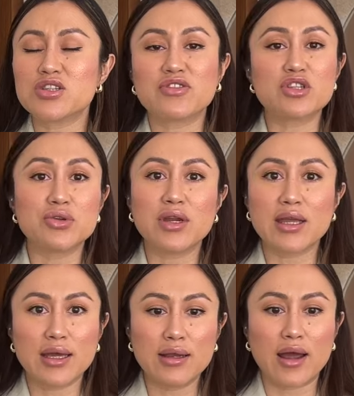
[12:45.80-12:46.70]
tuning
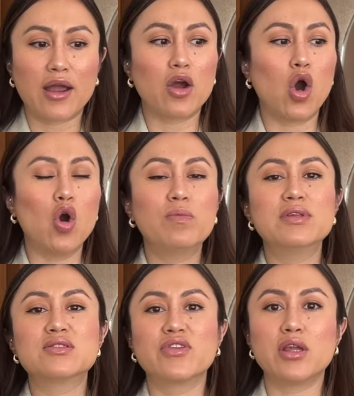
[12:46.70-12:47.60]
in. I hope this
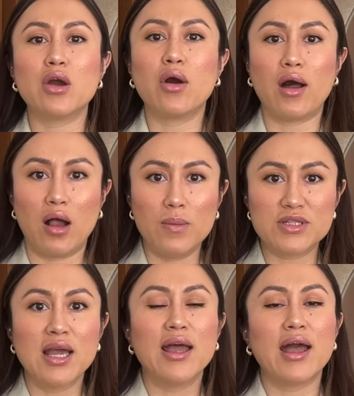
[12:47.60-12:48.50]
video helped.
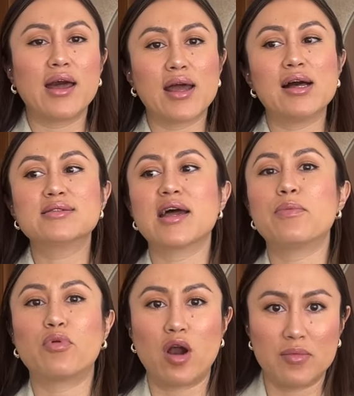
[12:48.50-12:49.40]
And as I
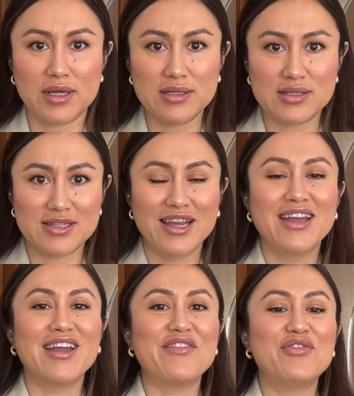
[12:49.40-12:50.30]
promised,
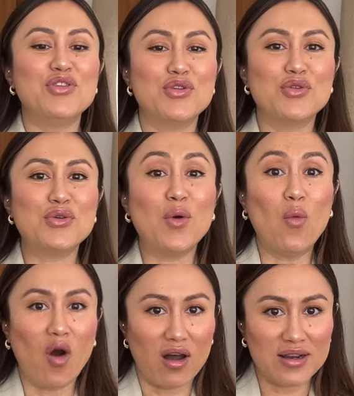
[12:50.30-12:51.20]
if you
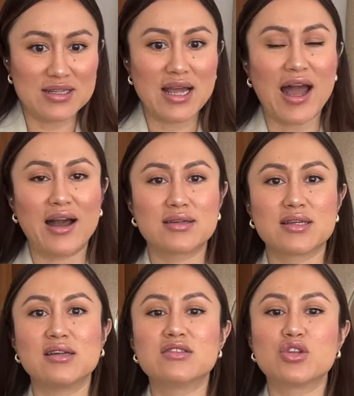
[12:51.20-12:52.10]
want
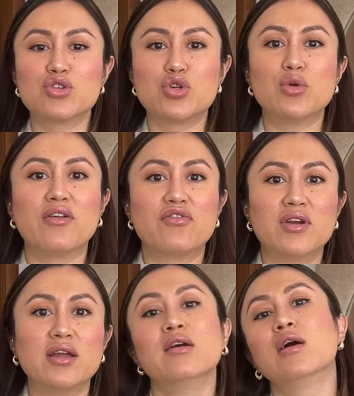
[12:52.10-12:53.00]
access to a
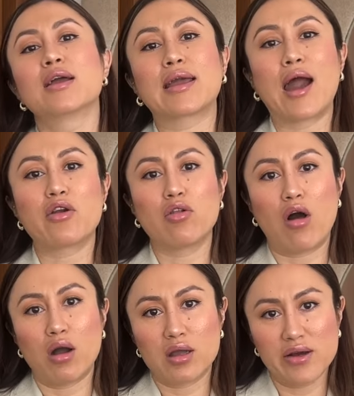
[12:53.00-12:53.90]
free
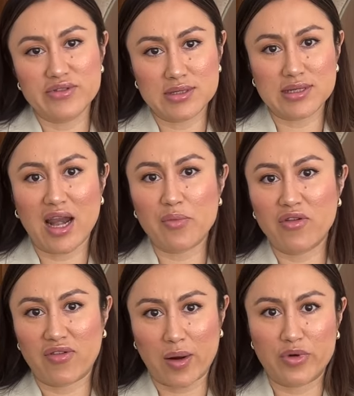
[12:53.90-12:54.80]
catalog of sustainable
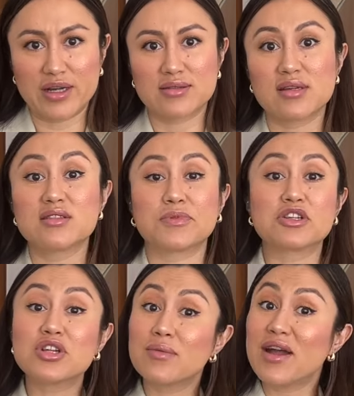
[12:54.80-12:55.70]
fabrics,
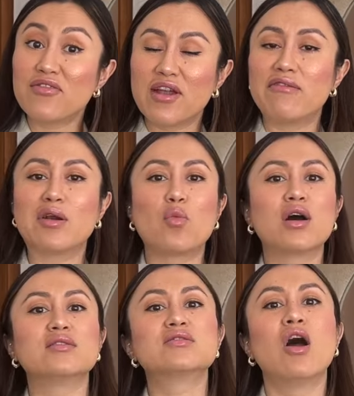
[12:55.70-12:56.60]
especially my favorite
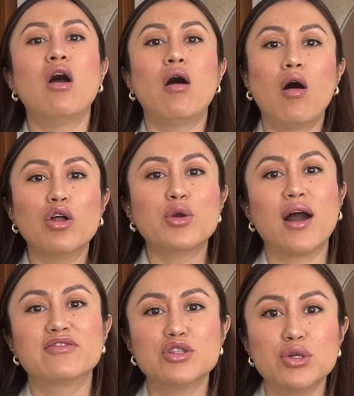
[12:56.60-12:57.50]
ones, all you have
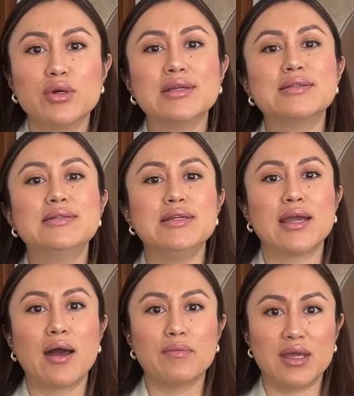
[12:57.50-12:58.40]
to do is
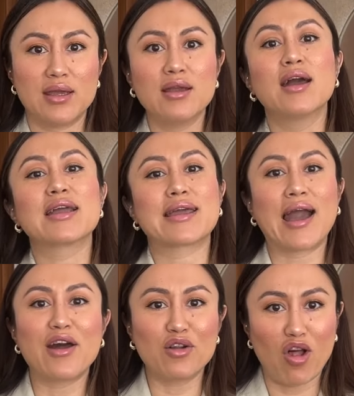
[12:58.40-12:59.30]
DM me
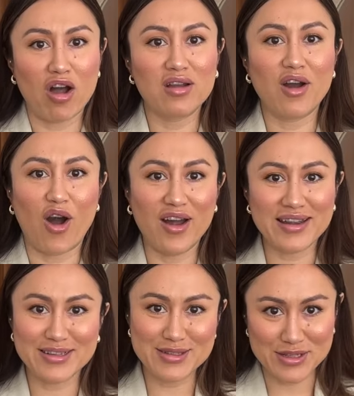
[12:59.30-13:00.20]
catalog on
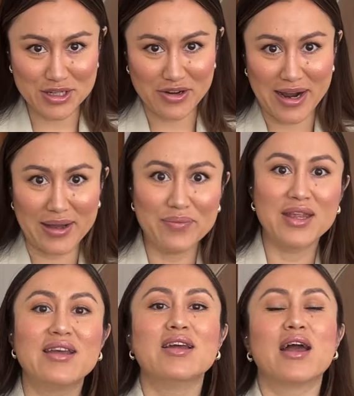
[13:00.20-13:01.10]
Instagram.
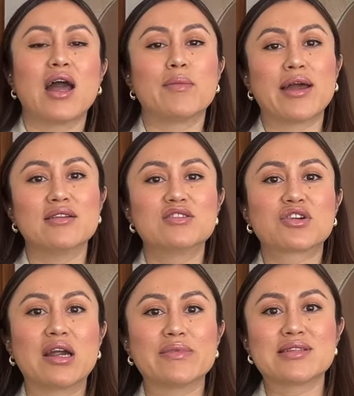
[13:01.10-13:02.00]
And my
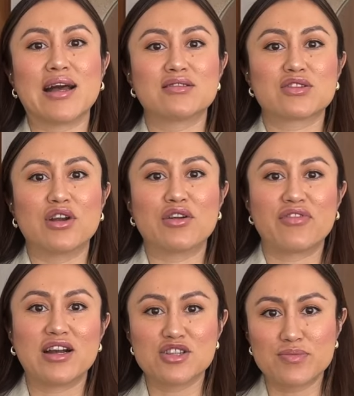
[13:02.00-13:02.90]
Instagram is
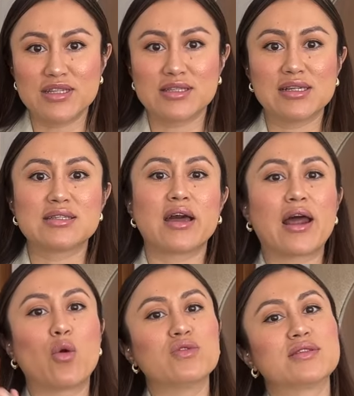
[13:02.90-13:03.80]
@startyourfashionbusiness, and I
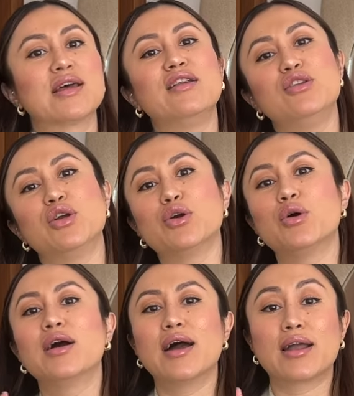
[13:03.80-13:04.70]
will send you
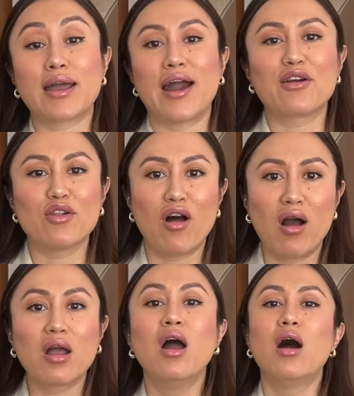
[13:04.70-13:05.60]
a catalog
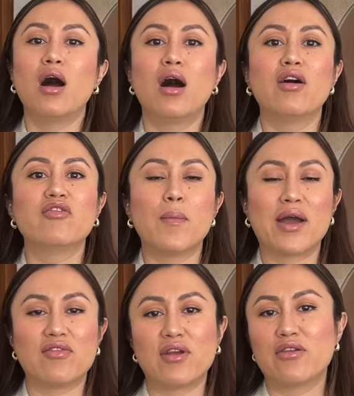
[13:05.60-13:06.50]
of my
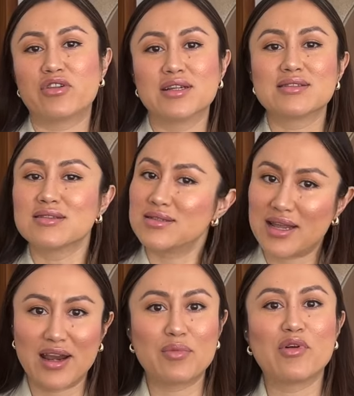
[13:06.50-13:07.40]
favorite
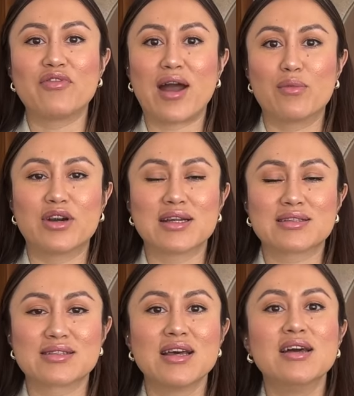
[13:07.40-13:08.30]
sustainable fabrics.
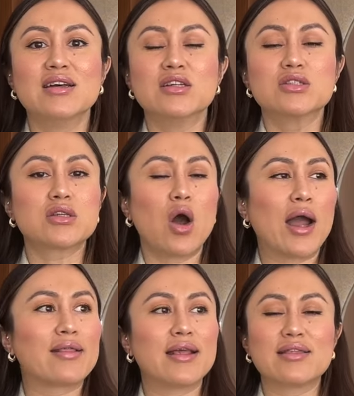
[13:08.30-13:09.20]
So I
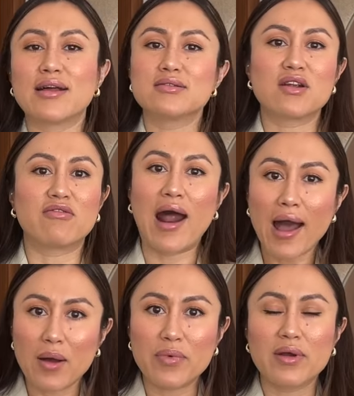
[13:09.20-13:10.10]
think that's a wrap.
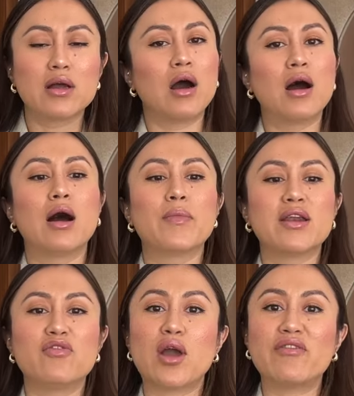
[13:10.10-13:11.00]
And if
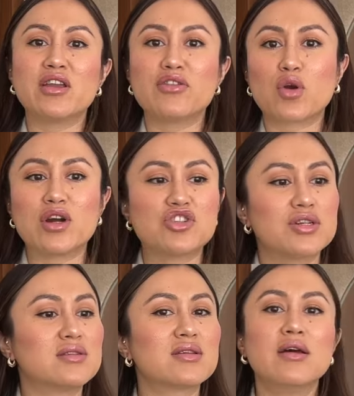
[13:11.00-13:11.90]
you have any other
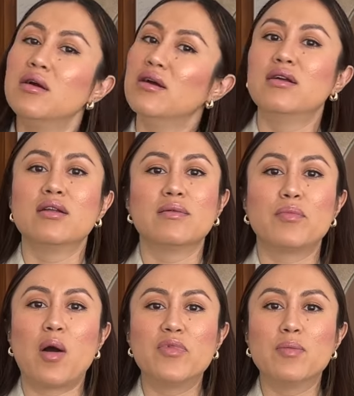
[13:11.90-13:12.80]
questions, pop
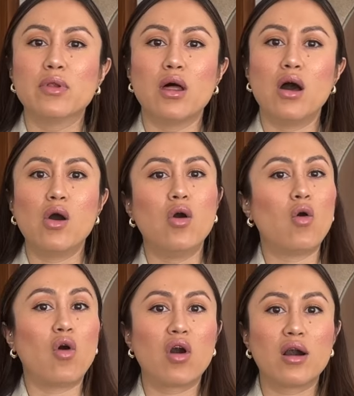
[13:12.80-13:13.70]
them below
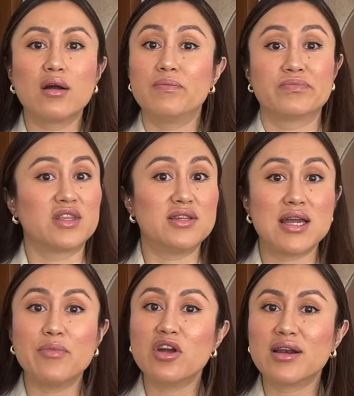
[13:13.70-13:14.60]
or DM
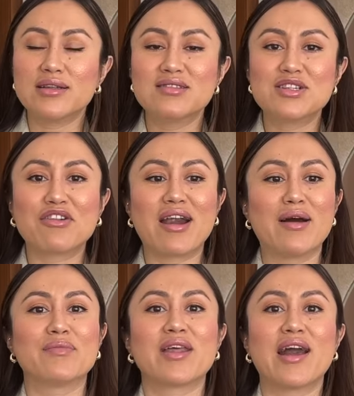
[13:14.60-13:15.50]
me on
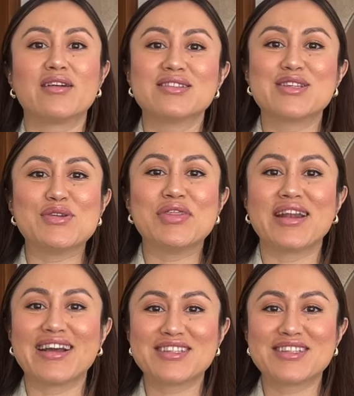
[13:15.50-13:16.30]
Instagram, and I'll see you in the next